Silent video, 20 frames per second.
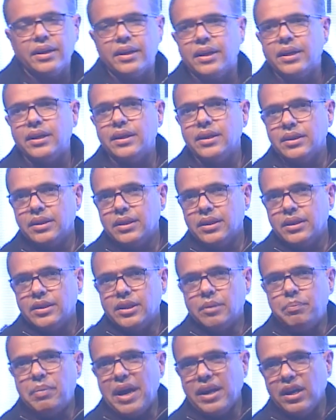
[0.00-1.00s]
the
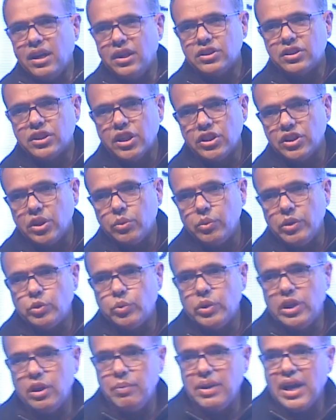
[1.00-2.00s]
panel discussion which
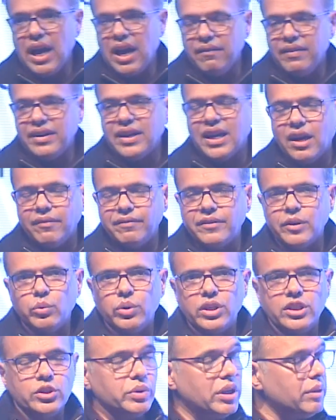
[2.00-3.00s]
we'll be having
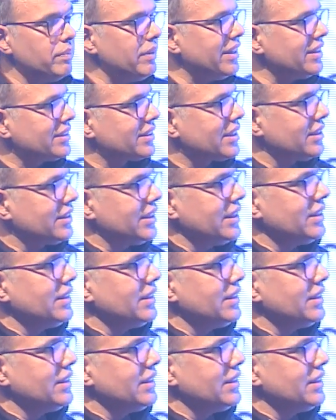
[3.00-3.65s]
afterwards, we'll be discussing